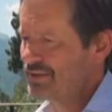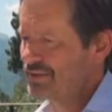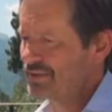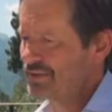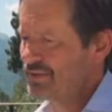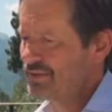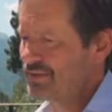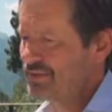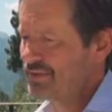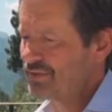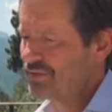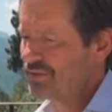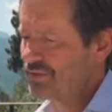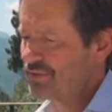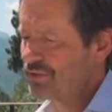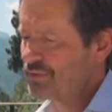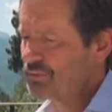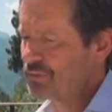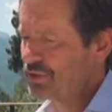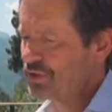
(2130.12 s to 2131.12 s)
Uh, so
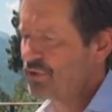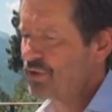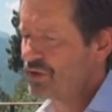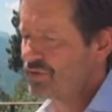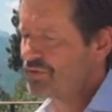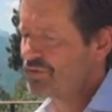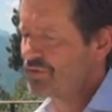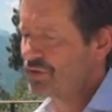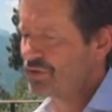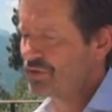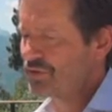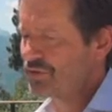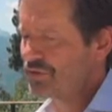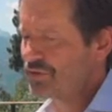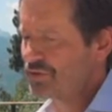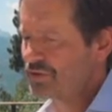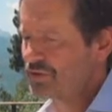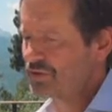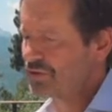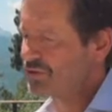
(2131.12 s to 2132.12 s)
it's been great fun
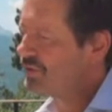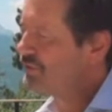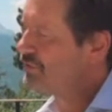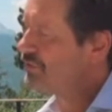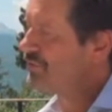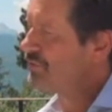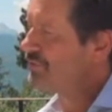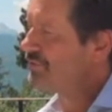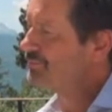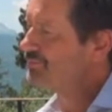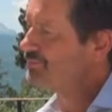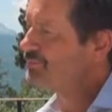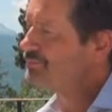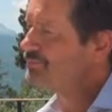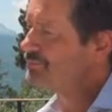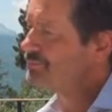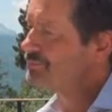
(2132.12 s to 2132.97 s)
starting that journal.